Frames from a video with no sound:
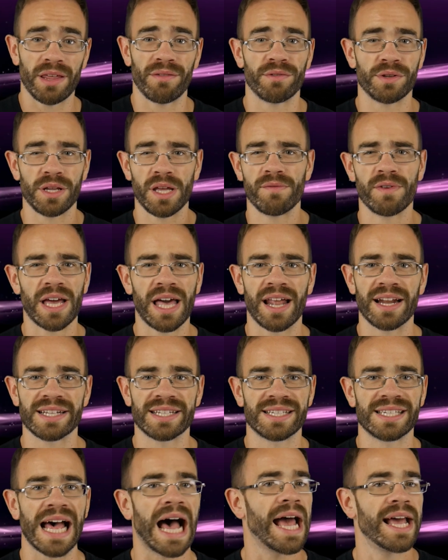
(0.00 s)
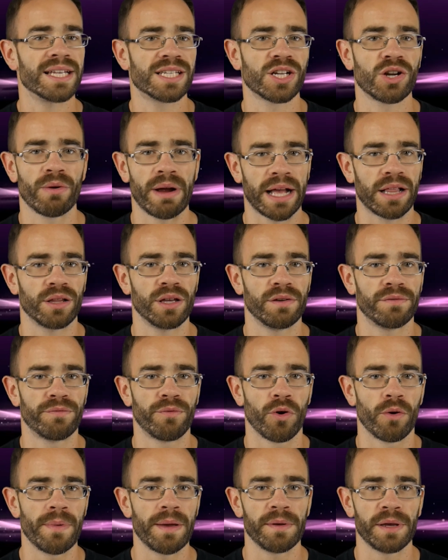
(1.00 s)
they even kind of sized correctly
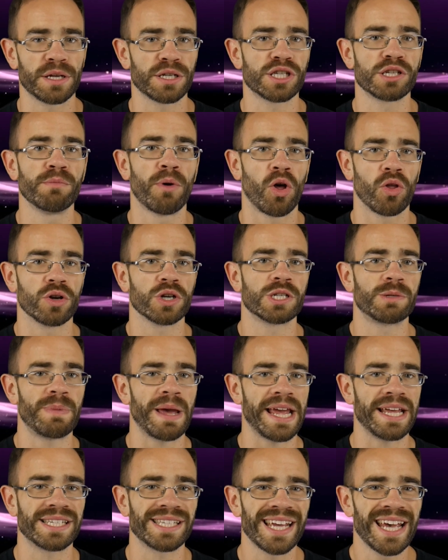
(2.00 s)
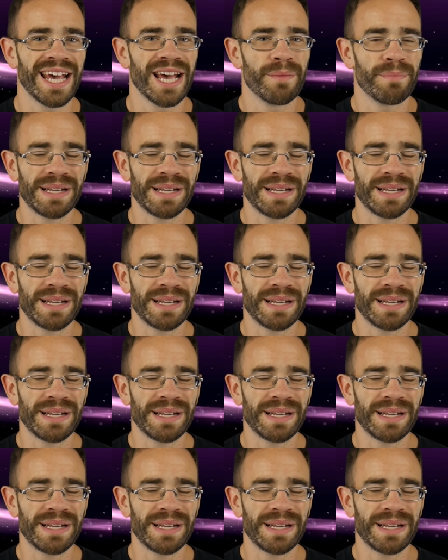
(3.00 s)
for maybe a smaller space.